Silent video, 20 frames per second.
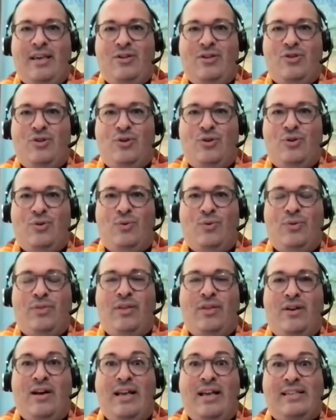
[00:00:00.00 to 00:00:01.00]
to
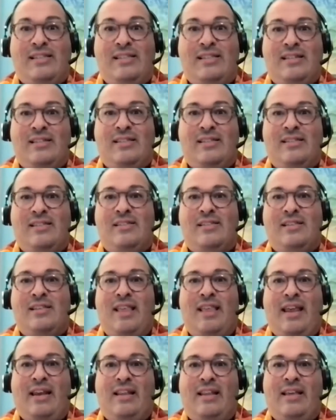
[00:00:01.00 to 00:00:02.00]
the lessons
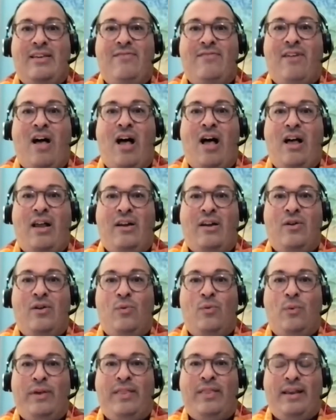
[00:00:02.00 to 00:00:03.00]
that live
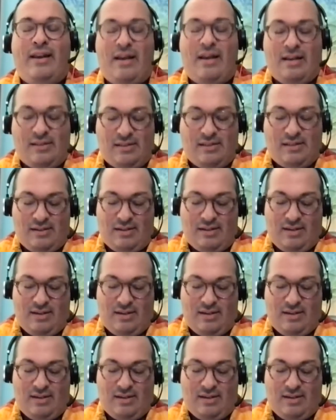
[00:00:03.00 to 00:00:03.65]
on within us.